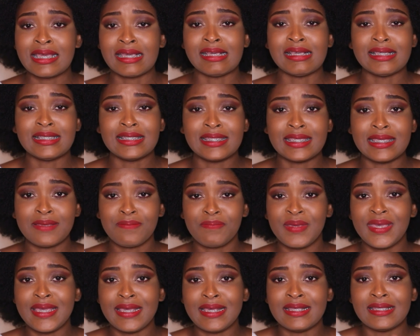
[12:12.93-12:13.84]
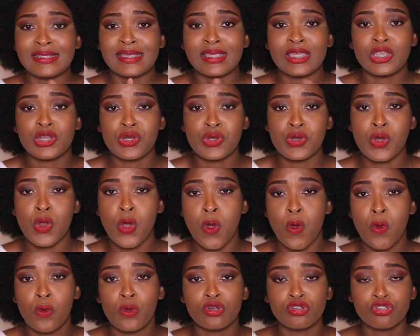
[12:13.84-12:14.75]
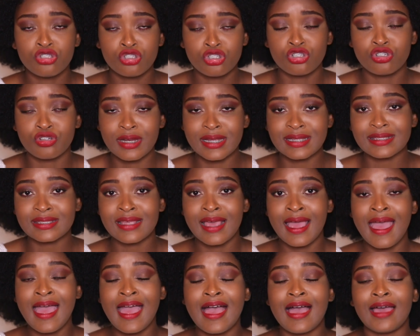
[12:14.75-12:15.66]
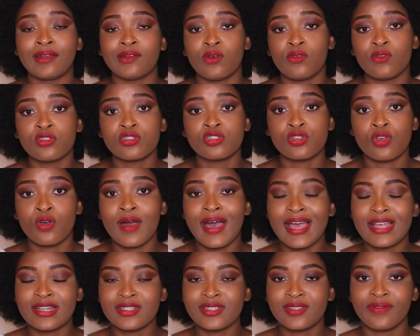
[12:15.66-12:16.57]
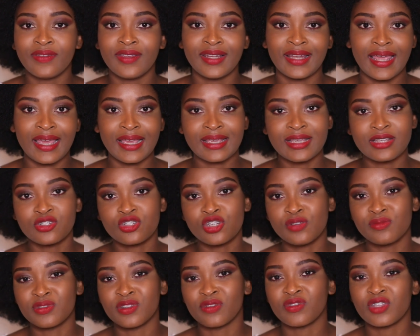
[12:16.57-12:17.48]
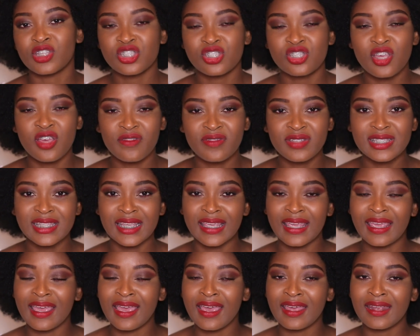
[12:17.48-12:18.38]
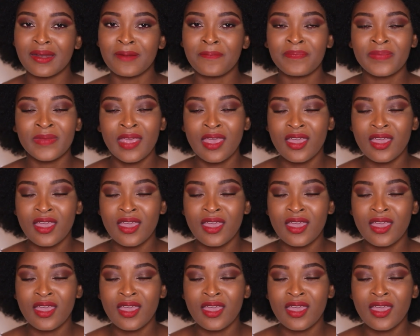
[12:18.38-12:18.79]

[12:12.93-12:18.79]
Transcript: easy peasy no stress and also I just feel like in terms of the service again